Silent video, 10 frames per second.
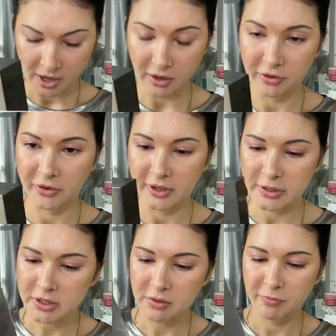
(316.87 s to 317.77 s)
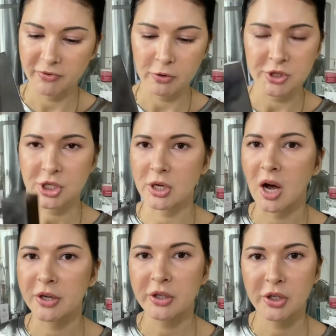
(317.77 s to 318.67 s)
This foundation,
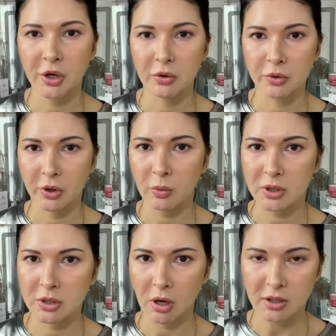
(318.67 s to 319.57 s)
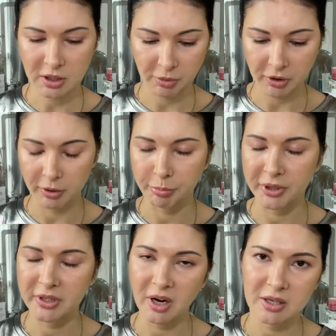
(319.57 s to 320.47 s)
I don't know, no one talks about it,
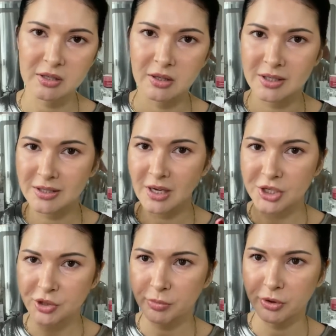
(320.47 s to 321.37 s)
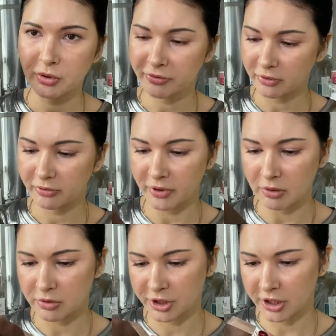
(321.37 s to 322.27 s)
but guys, this is such a beautiful
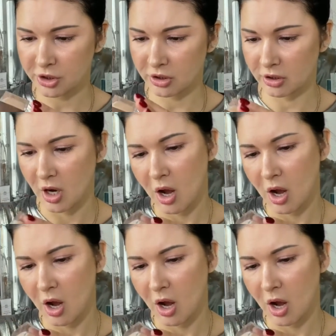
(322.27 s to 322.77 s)
foundation.